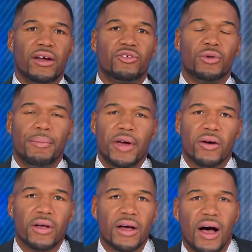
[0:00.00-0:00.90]
to
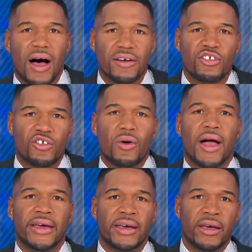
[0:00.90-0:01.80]
America on
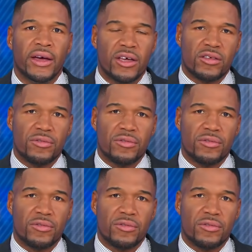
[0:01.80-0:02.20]
strike. Some